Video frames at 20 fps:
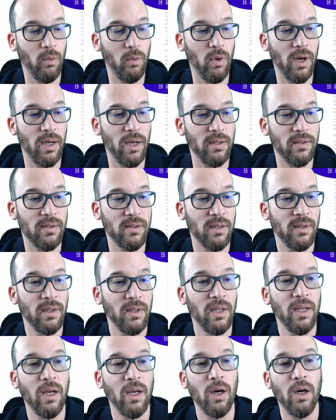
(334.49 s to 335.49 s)
ones
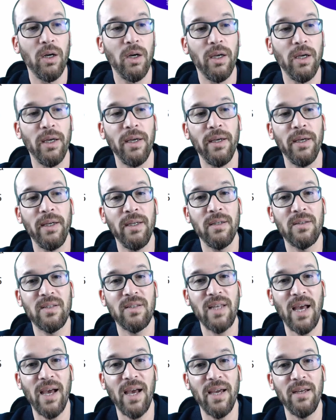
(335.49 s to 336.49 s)
in
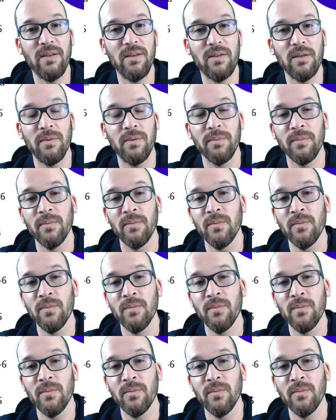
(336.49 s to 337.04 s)
size,